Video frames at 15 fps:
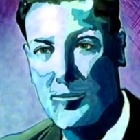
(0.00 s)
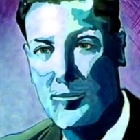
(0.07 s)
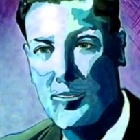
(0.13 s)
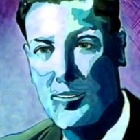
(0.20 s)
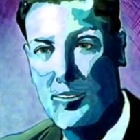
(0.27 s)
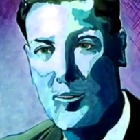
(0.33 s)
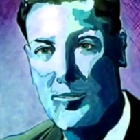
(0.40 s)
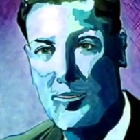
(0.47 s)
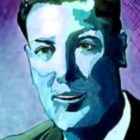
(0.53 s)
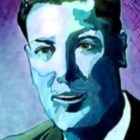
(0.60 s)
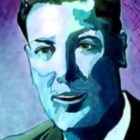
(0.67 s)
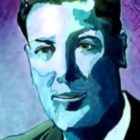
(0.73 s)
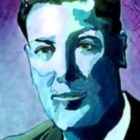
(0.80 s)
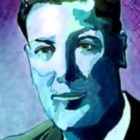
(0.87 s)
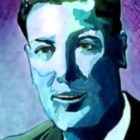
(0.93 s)

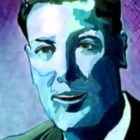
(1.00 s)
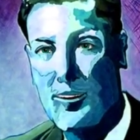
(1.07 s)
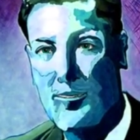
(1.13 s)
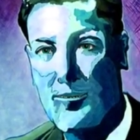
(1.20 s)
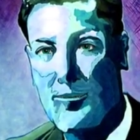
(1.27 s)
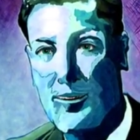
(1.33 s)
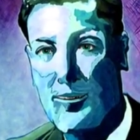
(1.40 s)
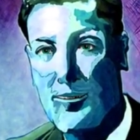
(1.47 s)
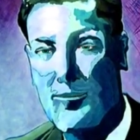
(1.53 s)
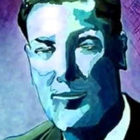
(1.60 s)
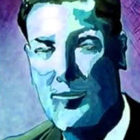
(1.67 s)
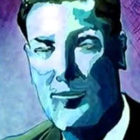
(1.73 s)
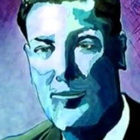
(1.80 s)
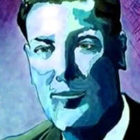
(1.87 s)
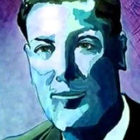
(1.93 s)
beautiful, angelic
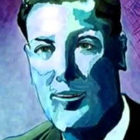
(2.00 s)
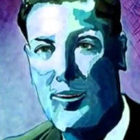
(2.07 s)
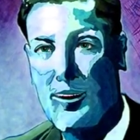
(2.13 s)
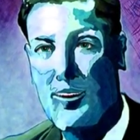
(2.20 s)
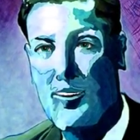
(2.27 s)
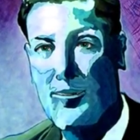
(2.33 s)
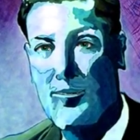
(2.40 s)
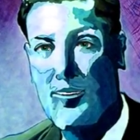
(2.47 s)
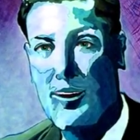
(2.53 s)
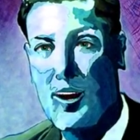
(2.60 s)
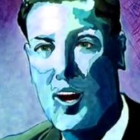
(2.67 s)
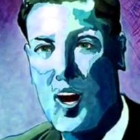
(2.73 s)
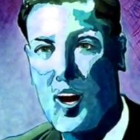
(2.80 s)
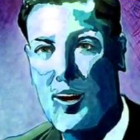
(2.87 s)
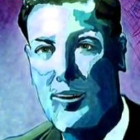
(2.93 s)
being, and it
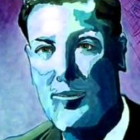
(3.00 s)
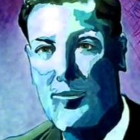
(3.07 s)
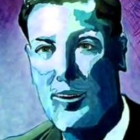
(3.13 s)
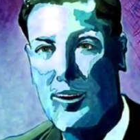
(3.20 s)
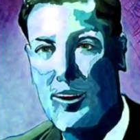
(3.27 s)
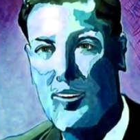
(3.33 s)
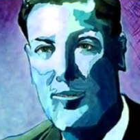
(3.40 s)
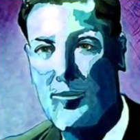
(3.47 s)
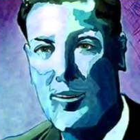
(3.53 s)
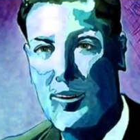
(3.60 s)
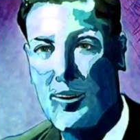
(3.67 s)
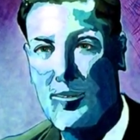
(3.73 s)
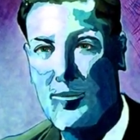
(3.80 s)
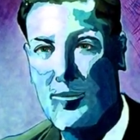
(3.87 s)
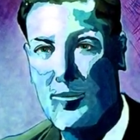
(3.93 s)
called this
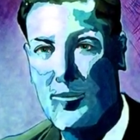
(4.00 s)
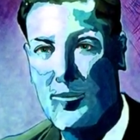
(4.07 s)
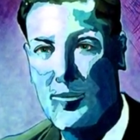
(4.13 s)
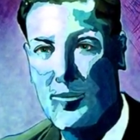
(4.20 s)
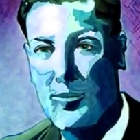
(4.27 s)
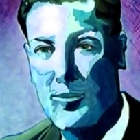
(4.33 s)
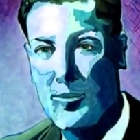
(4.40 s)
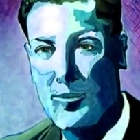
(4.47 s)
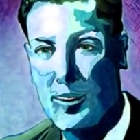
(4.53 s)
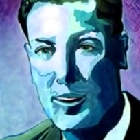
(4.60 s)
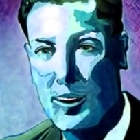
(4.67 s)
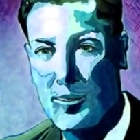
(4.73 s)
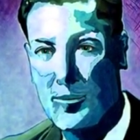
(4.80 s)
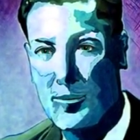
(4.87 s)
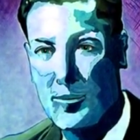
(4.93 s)
woman
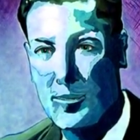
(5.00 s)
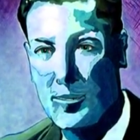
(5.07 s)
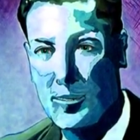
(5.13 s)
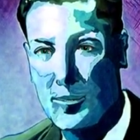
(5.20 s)
Mother.